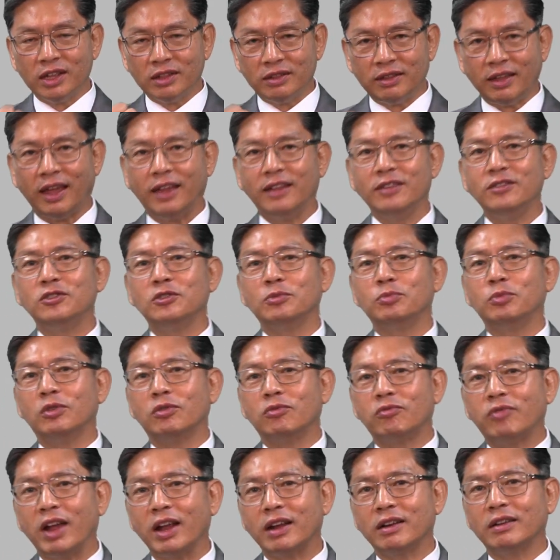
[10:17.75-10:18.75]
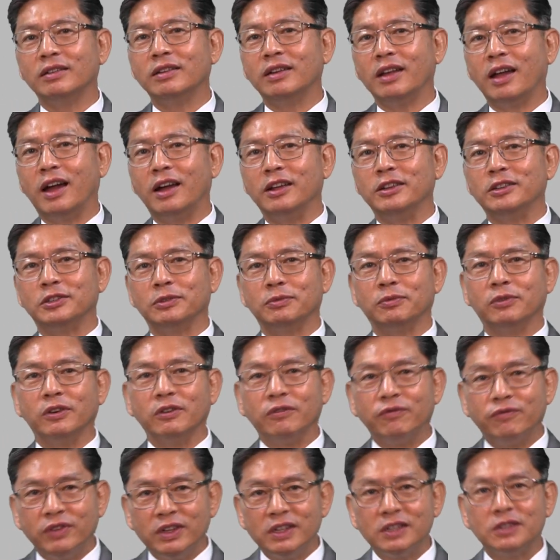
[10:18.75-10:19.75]
tangible, recognizable,
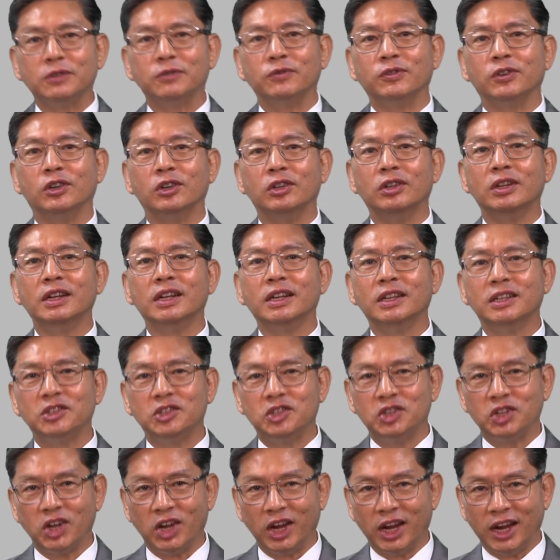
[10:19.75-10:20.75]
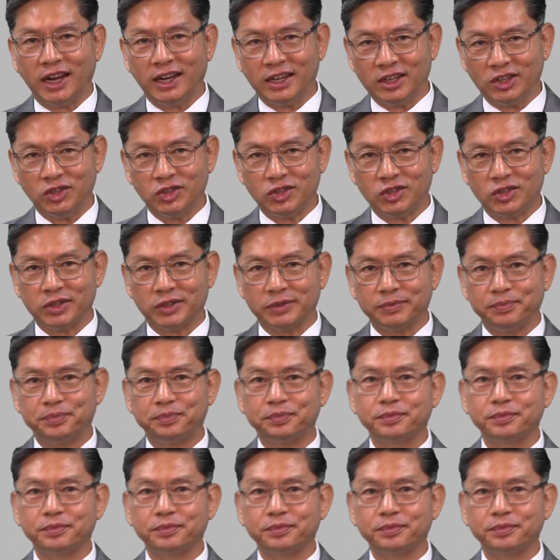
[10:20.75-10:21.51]
visible change.